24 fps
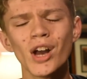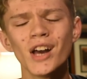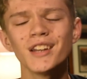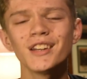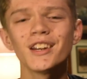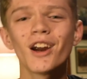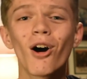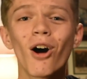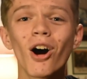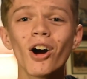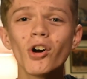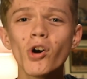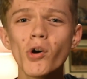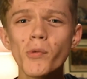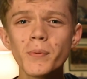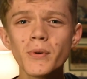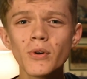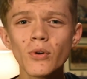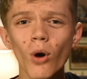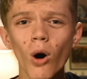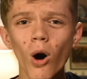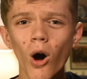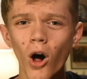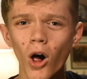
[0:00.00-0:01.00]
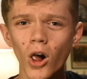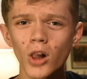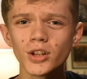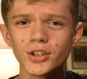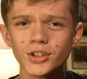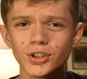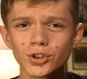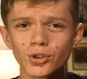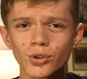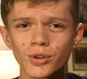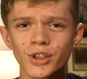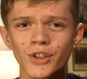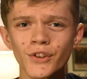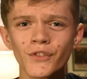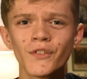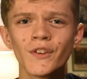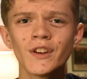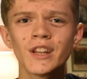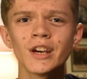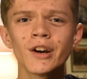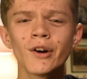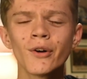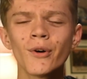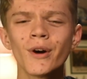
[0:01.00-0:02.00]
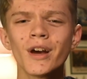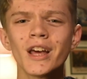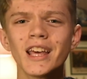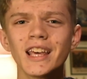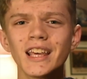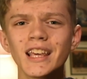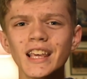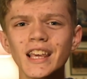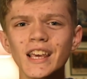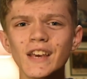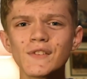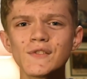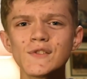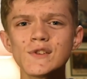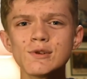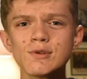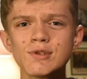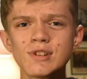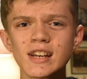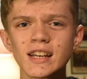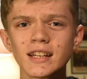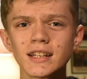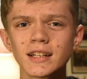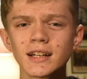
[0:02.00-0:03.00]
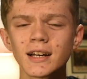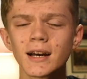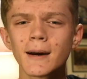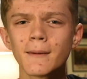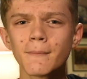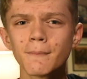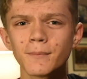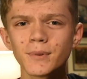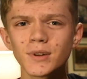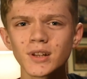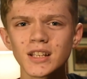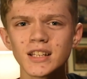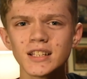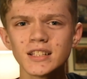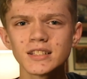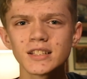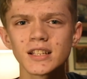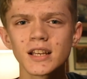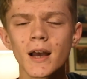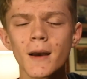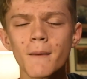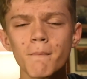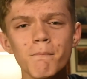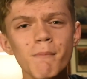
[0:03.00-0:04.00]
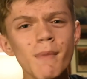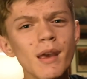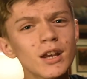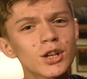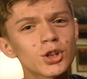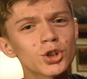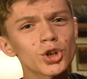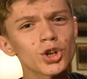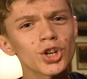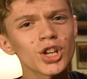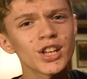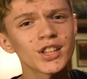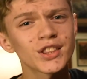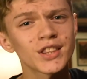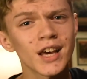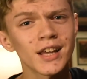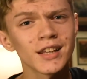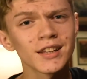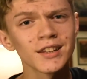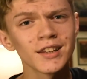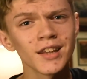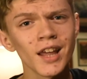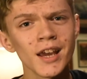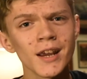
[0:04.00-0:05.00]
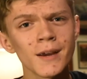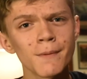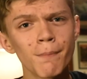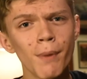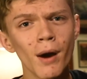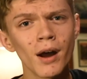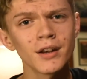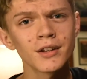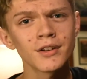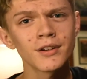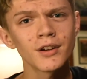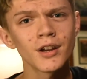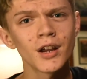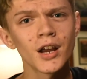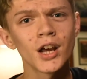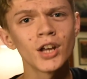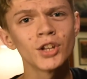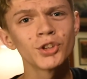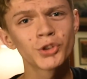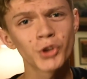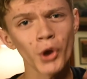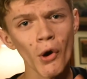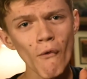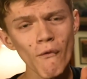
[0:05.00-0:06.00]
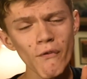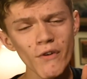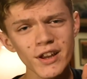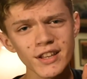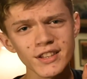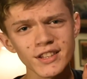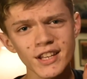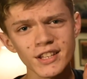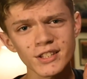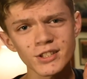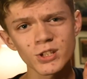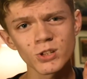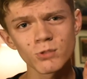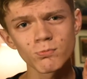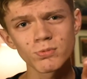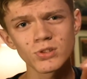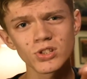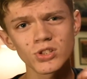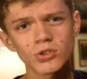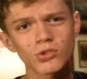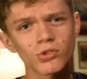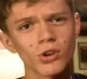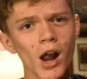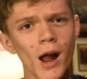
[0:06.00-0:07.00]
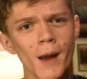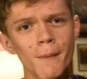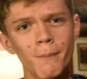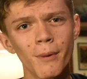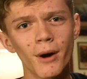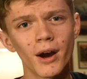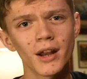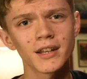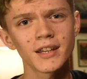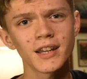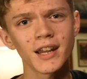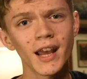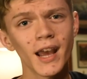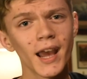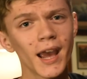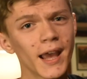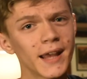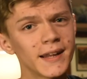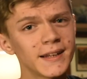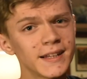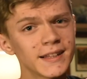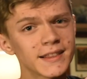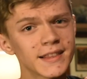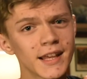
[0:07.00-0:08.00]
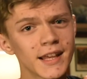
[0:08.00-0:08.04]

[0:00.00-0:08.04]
Now, I hope you all enjoyed the video. If you did, please make sure to hit that like button, don't forget that subscribe button, and hit